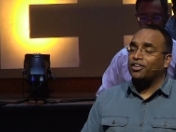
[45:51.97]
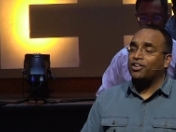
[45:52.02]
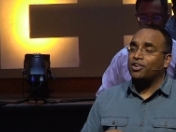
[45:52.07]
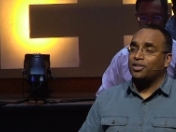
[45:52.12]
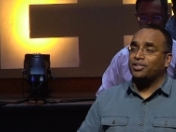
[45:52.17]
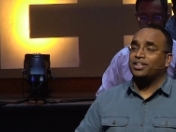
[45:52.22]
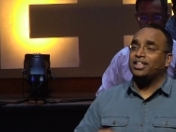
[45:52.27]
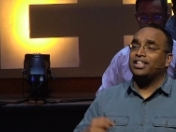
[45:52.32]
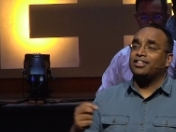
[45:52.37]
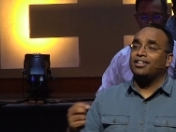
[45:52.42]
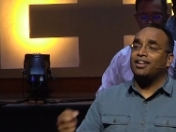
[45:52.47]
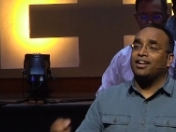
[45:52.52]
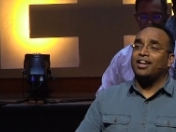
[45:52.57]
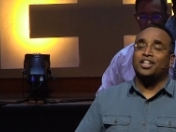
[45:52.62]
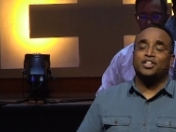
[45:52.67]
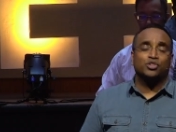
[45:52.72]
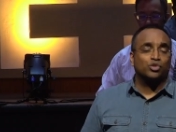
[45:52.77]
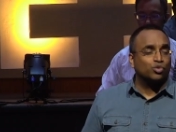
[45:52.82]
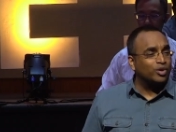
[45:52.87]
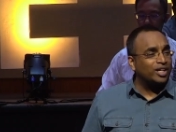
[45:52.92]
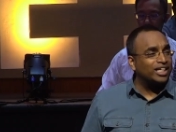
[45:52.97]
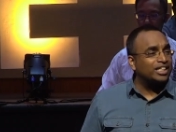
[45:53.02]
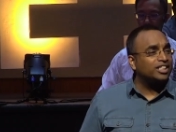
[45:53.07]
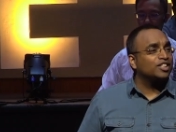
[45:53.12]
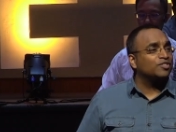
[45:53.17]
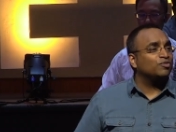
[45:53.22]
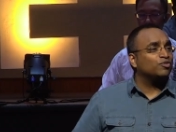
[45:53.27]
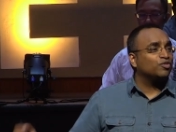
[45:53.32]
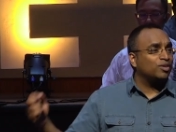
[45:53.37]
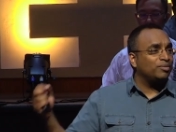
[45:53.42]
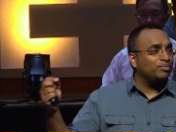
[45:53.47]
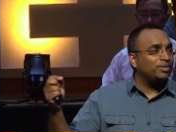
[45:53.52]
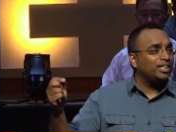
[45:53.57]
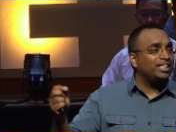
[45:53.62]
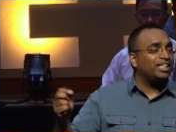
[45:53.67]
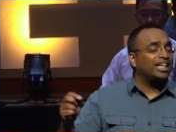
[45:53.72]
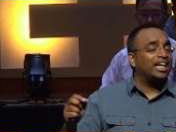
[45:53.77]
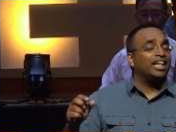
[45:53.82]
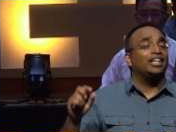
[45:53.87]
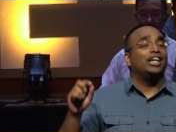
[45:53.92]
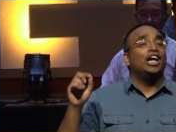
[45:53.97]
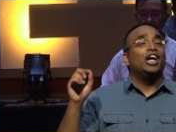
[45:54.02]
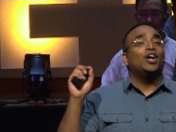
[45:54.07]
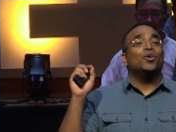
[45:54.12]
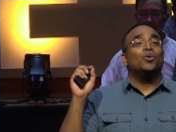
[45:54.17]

heart that God has raised him from the dead,